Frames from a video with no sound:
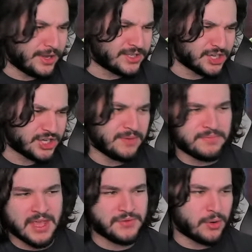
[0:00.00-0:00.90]

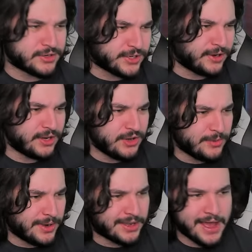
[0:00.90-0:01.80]
addition, if you are starting a new
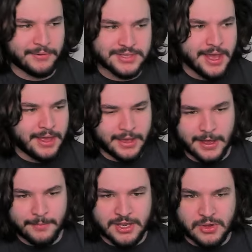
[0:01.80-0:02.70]
account
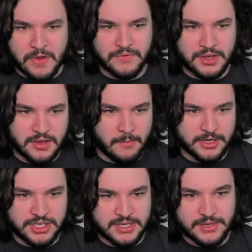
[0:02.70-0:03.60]
um, and you have a
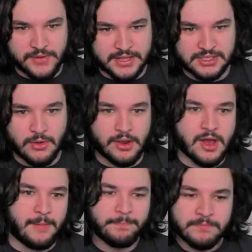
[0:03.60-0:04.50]
bunch of these events going
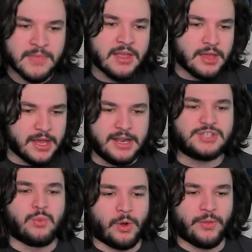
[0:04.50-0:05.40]
on, it
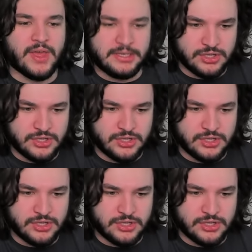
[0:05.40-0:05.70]
is worth it